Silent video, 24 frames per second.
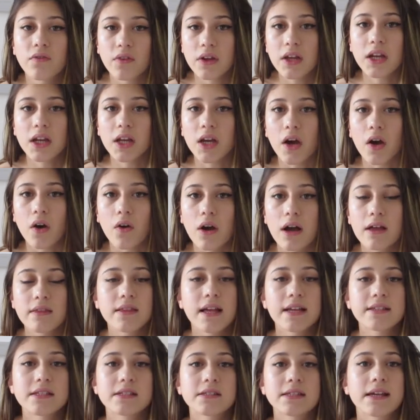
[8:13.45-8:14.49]
video
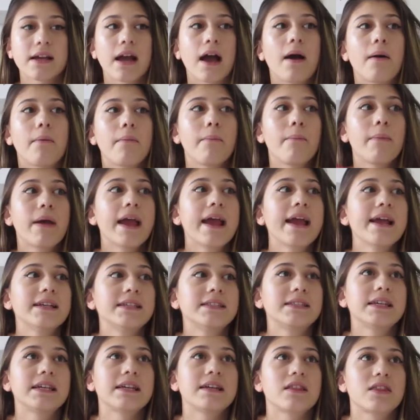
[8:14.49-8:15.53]
unless it's like
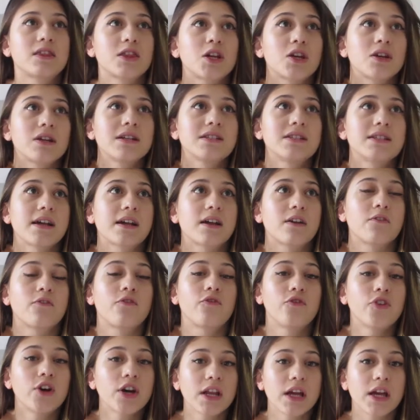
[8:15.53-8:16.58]
amazing 30 second
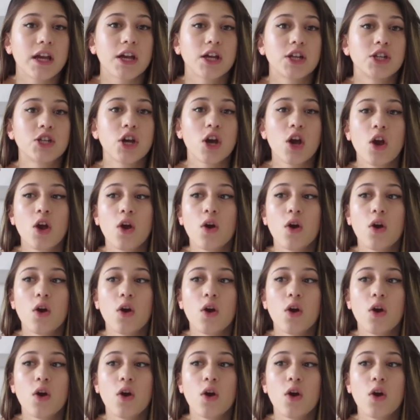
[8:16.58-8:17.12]
footage